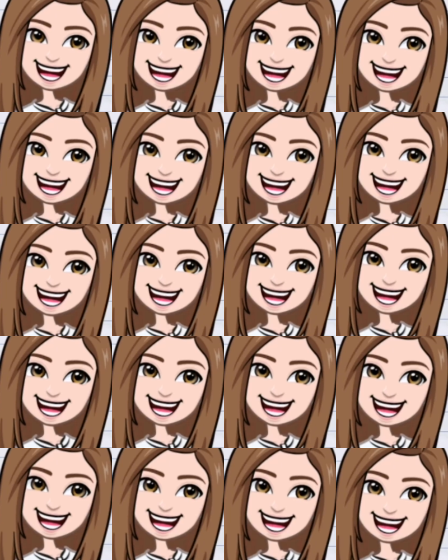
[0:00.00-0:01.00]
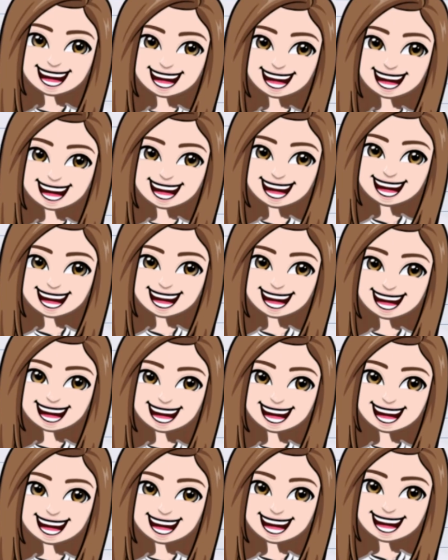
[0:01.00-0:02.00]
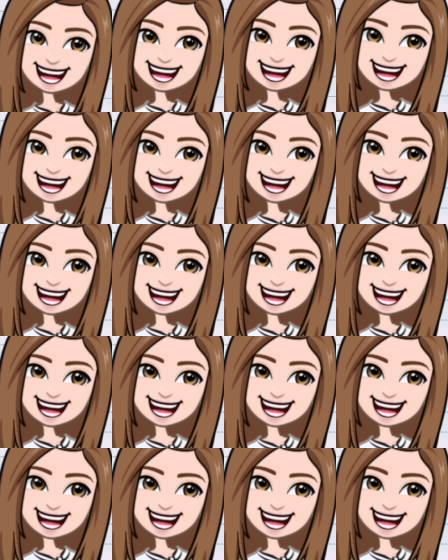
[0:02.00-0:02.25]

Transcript: why is the liver